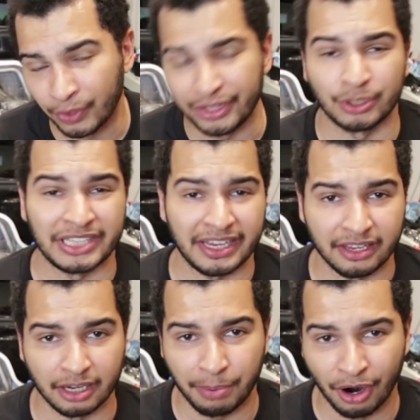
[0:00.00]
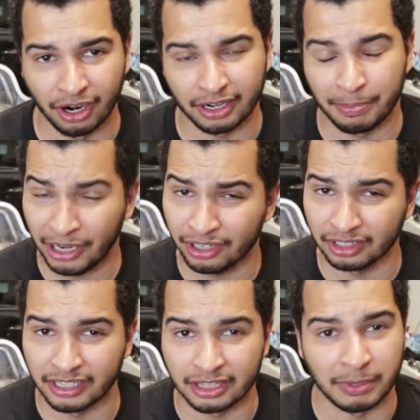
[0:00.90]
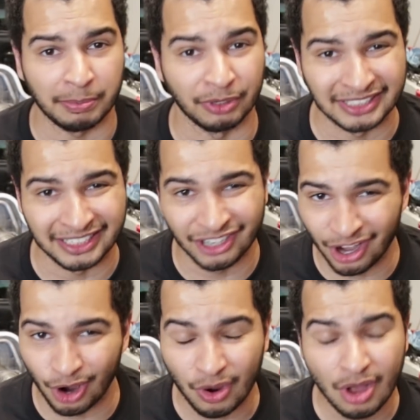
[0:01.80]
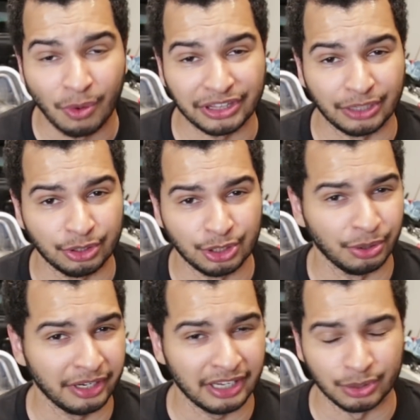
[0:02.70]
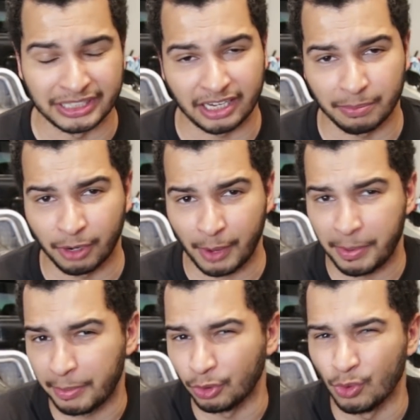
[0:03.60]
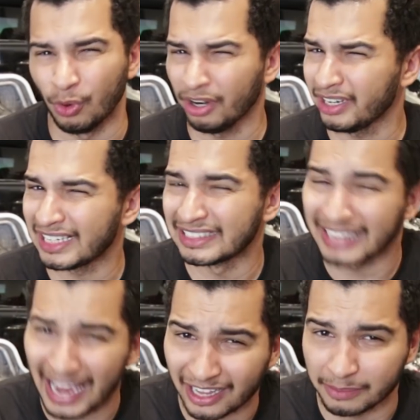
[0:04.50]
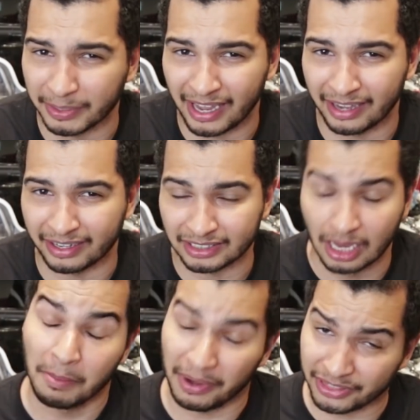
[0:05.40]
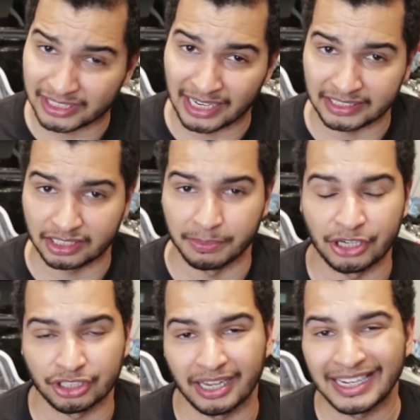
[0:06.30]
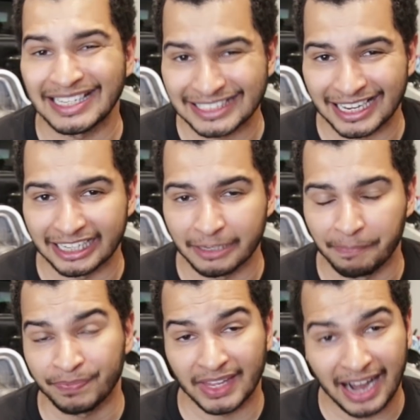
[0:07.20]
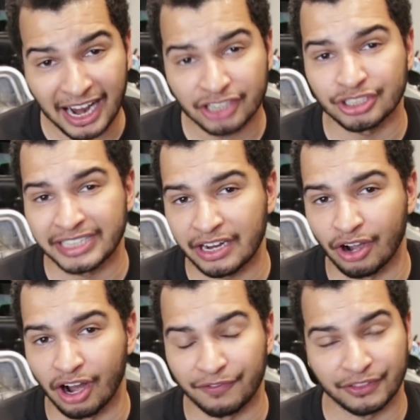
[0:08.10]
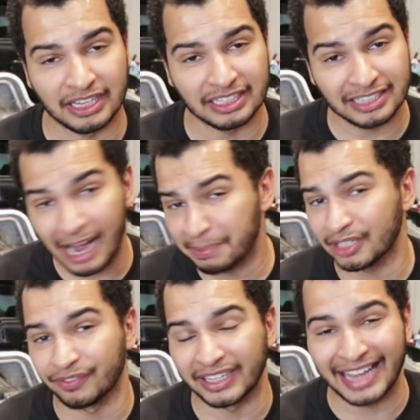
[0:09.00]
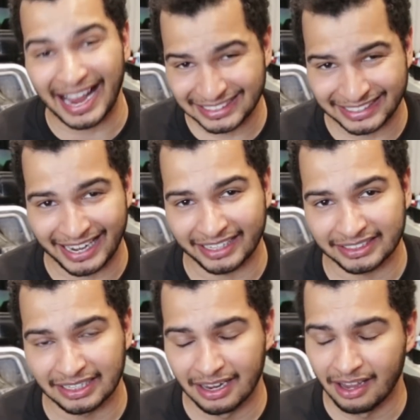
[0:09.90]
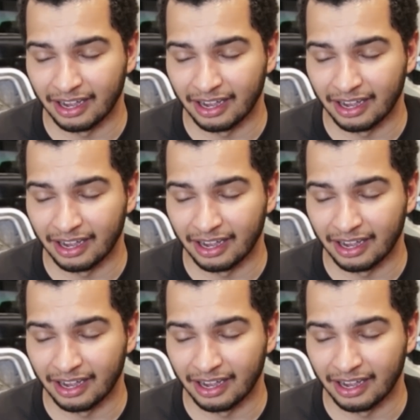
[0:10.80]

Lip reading: when they were taking it apart, apparently the people didn't know what they were doing. It was taken apart by people who weren't exactly mechanics, by this guy's estimation, and he said that I should take off the tops of the gas tanks